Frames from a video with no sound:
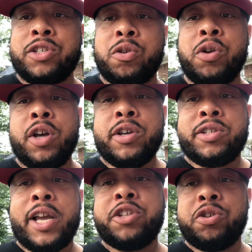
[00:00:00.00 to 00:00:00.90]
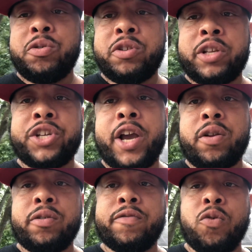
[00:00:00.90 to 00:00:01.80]
So stay tuned to the
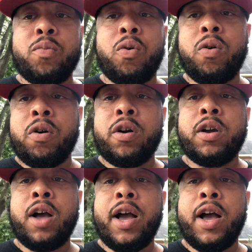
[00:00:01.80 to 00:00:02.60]
channel for more